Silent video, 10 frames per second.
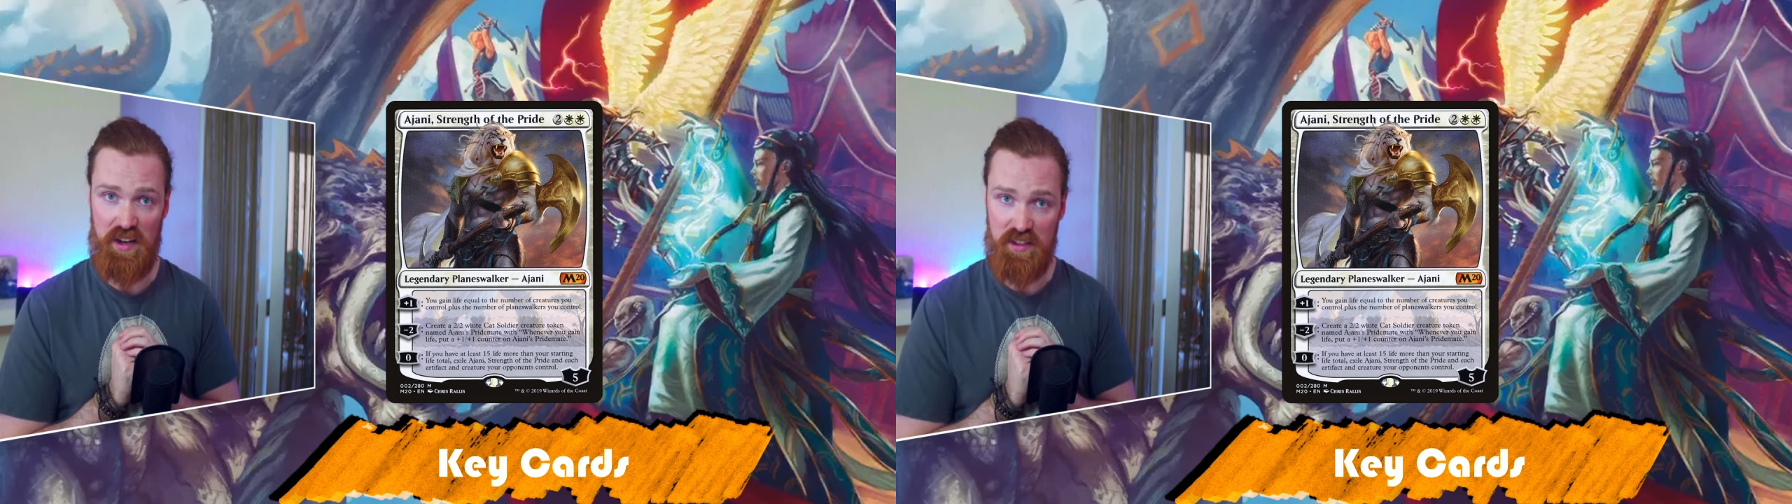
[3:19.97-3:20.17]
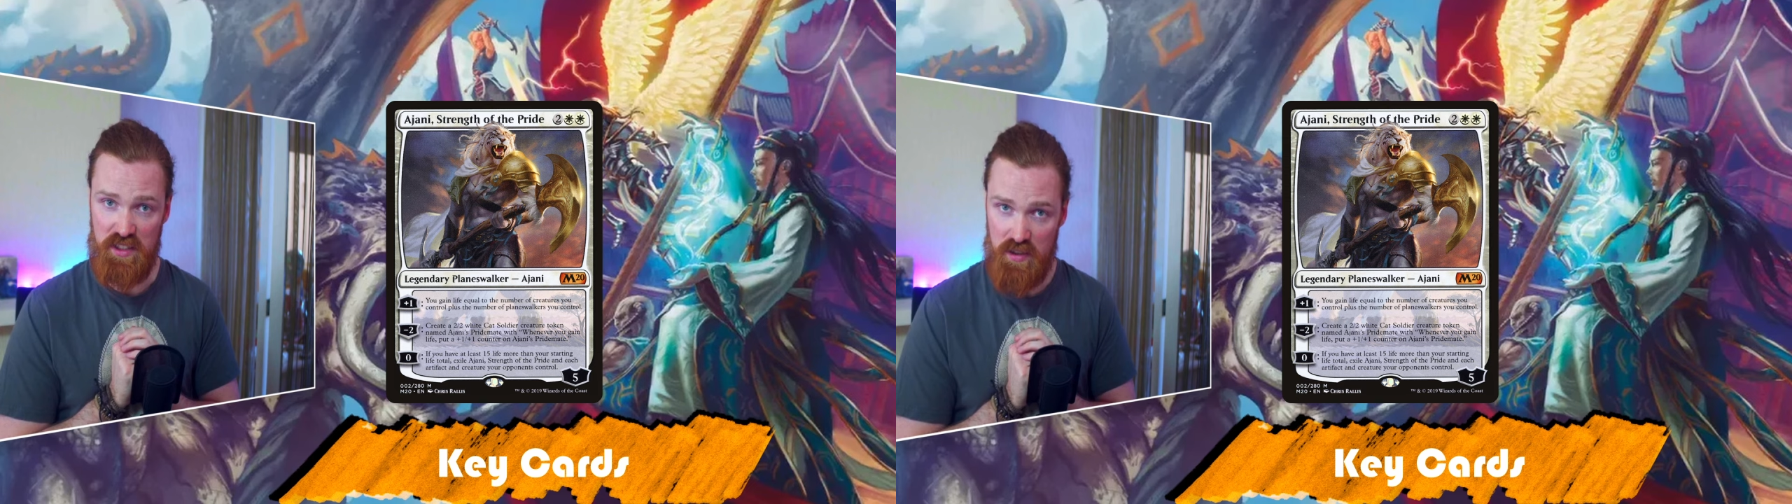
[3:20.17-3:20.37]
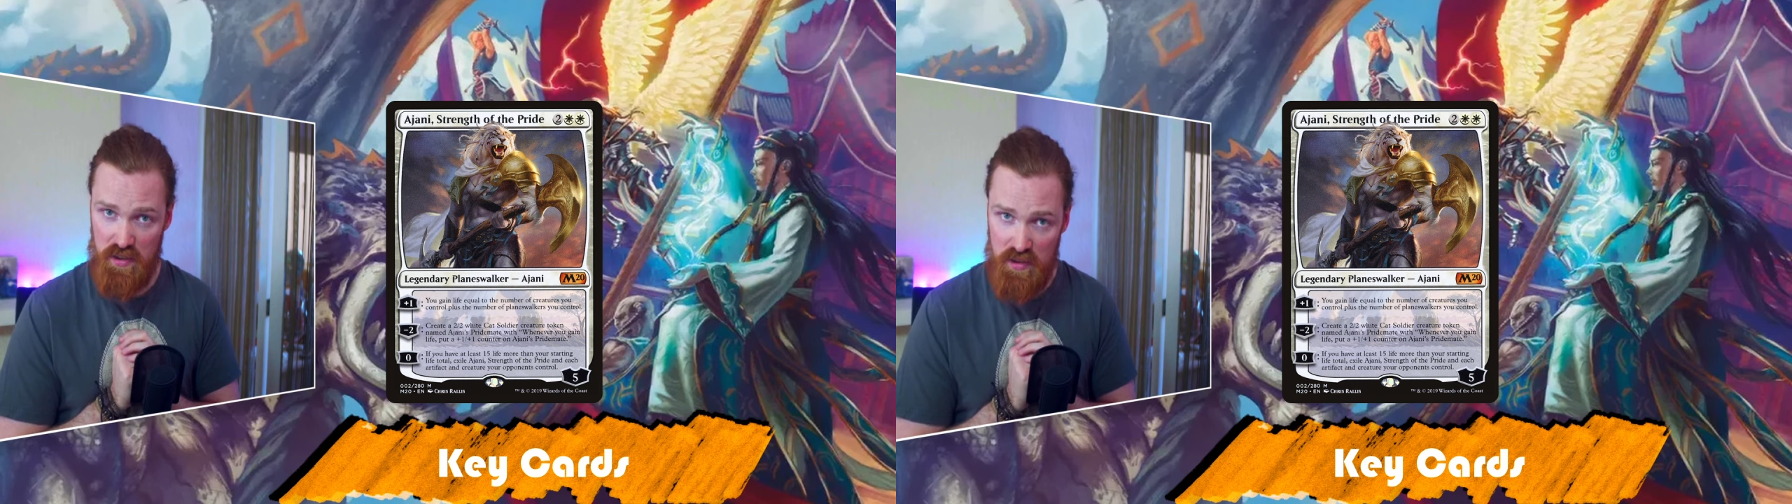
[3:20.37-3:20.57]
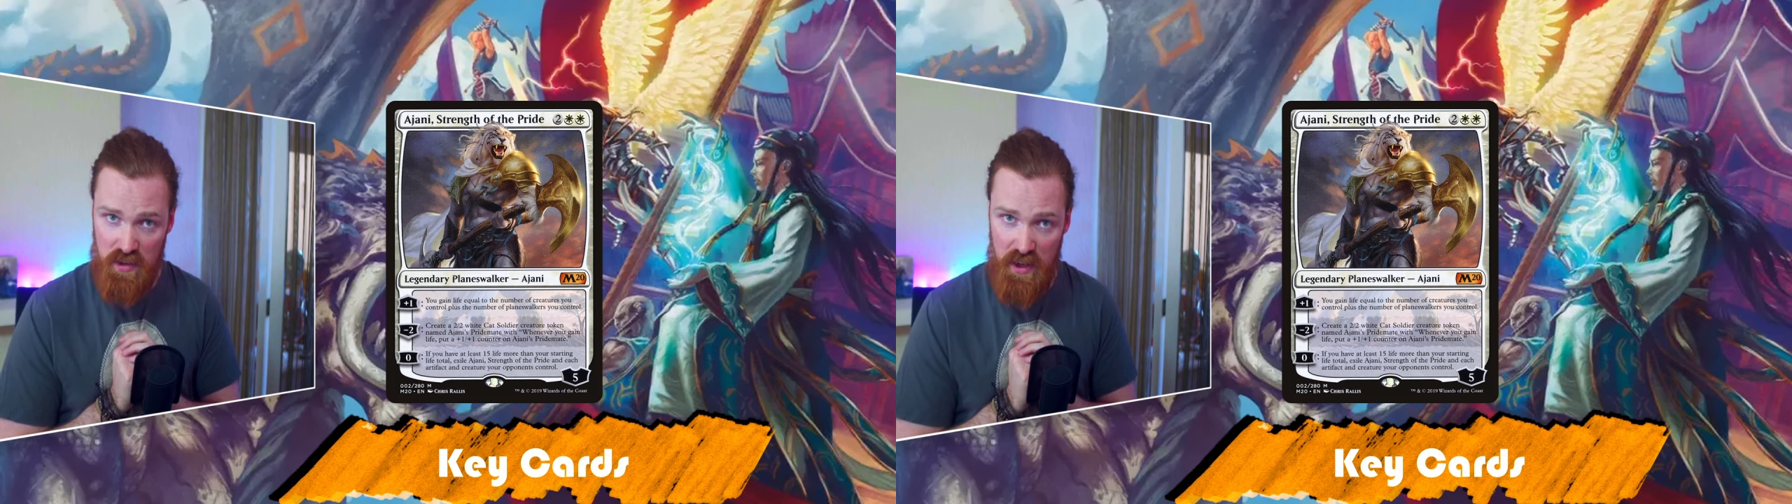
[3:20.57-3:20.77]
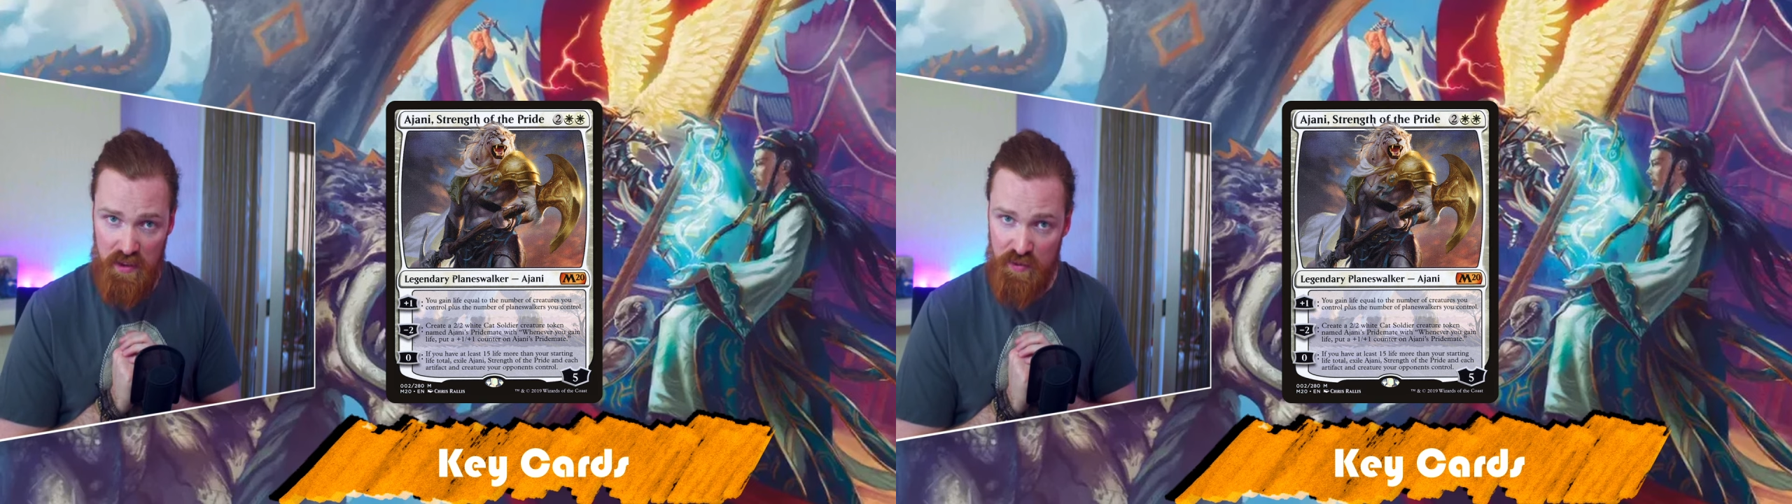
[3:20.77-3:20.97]
least
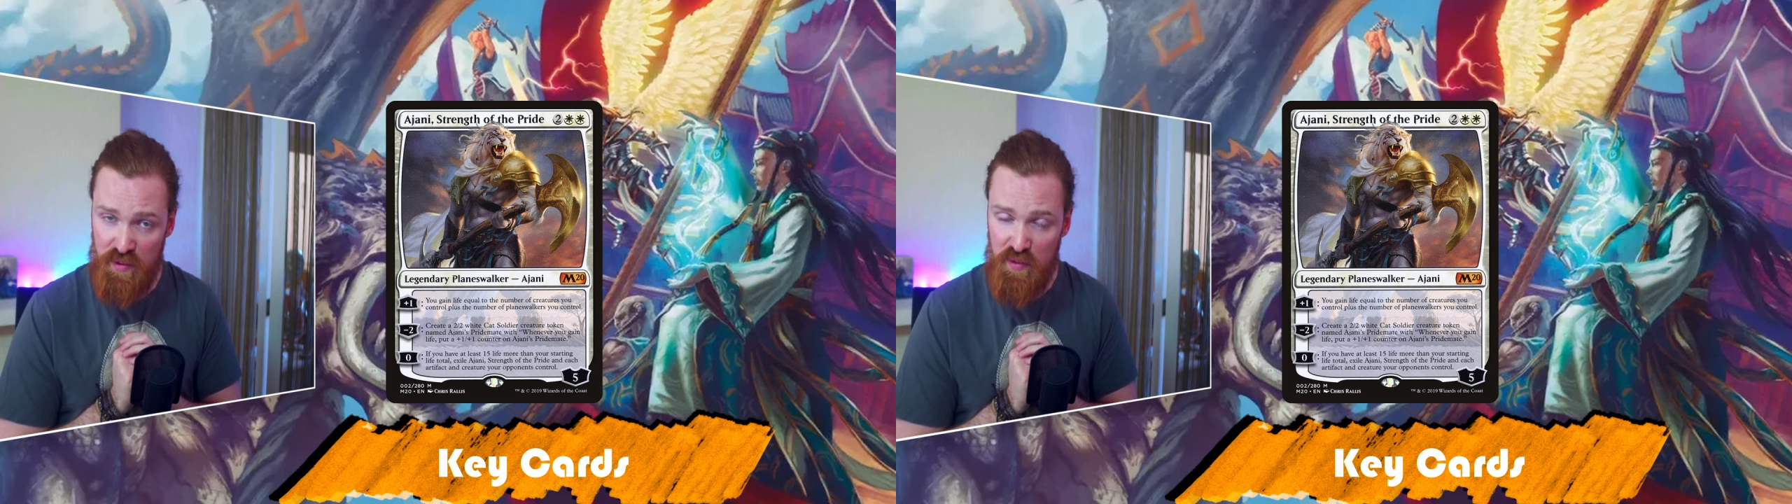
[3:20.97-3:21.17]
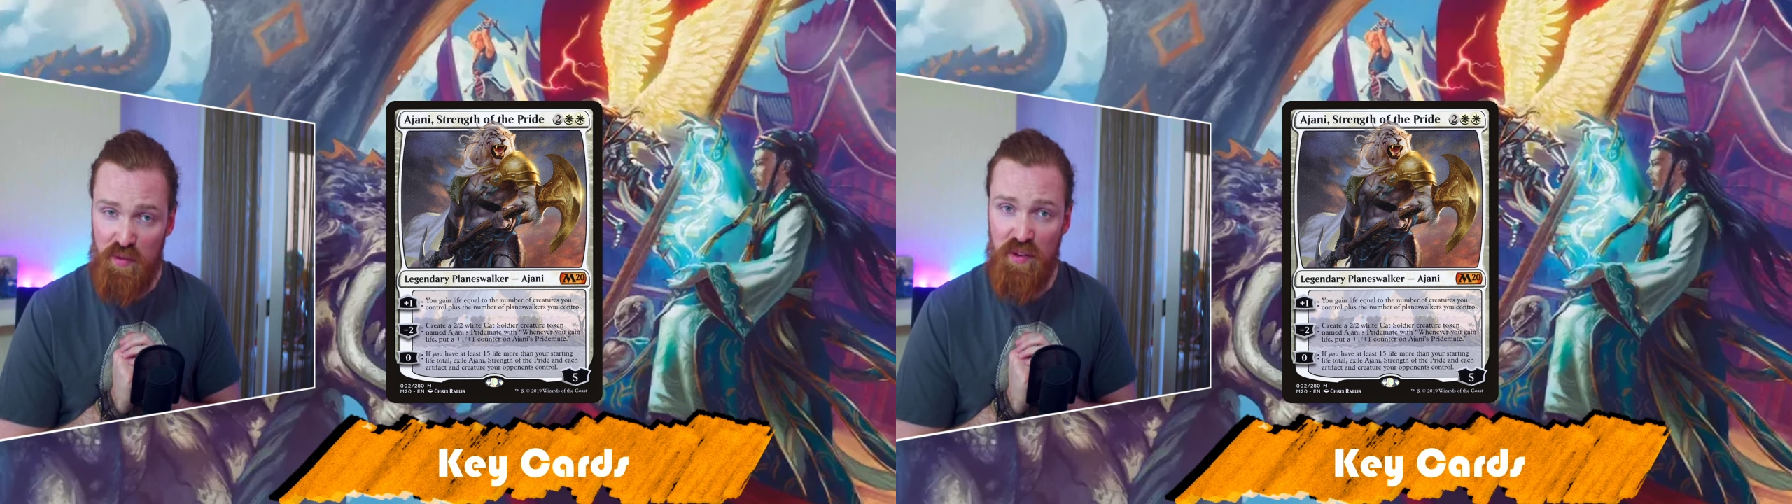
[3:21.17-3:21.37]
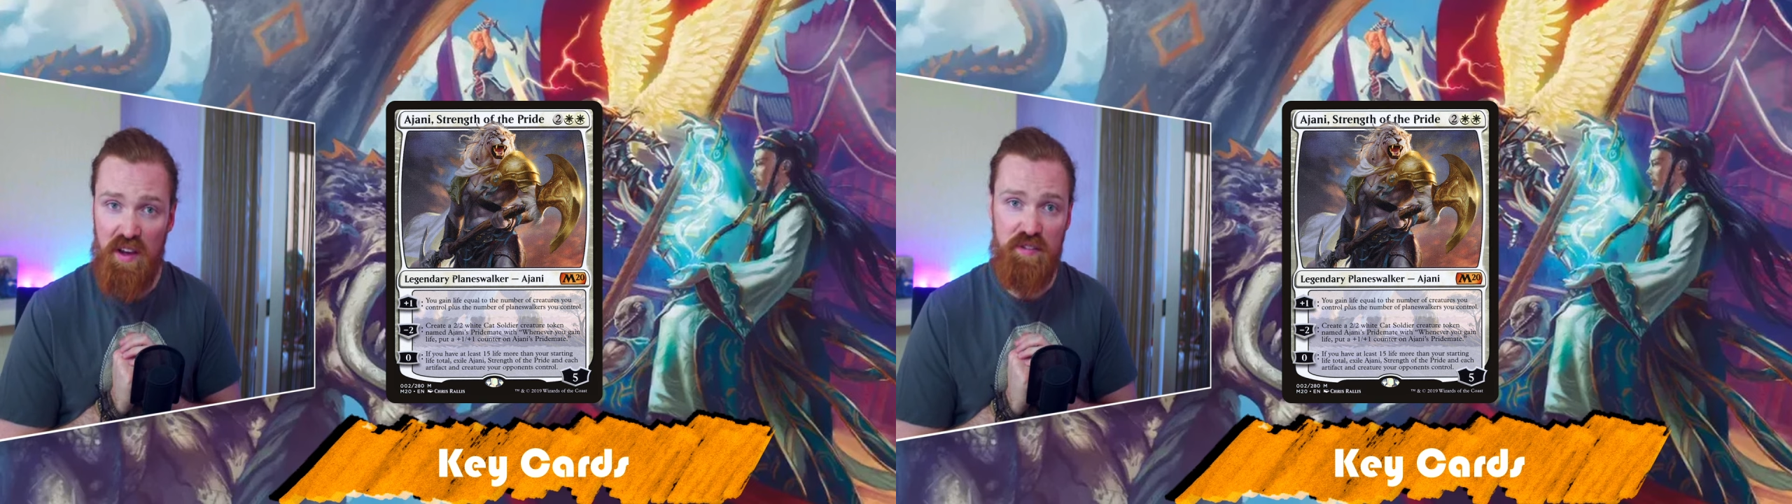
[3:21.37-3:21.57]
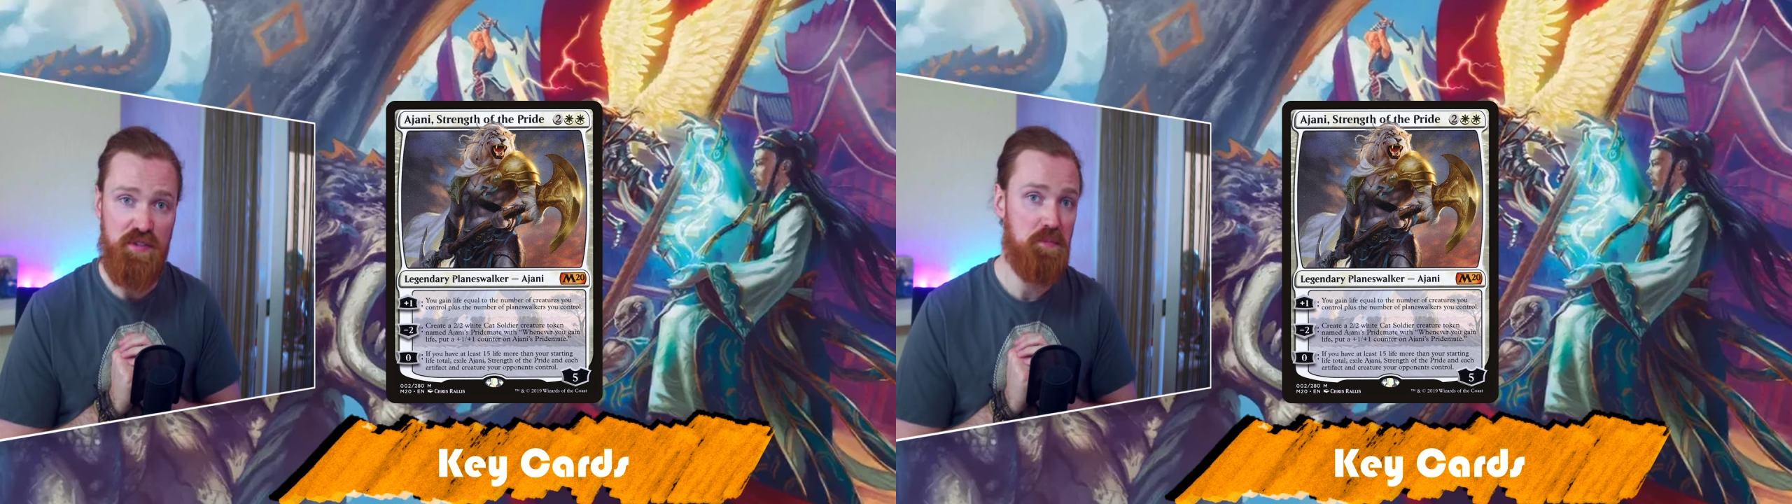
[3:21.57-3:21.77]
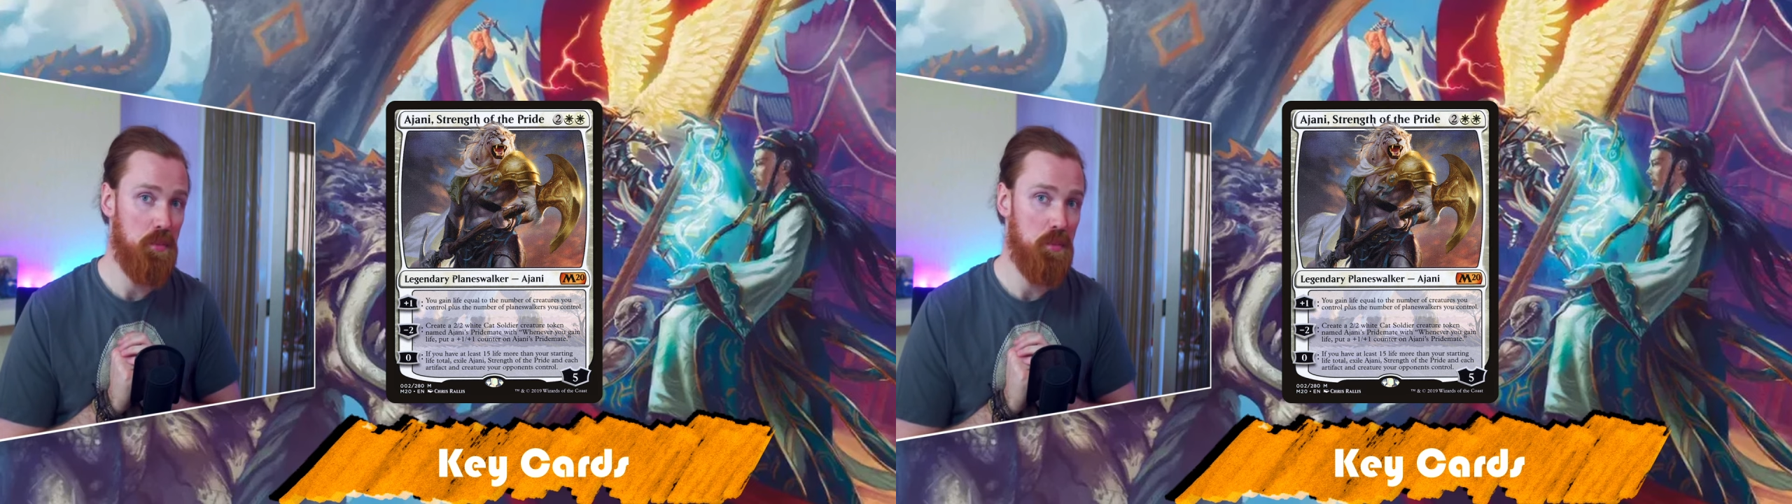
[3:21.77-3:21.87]
at 55.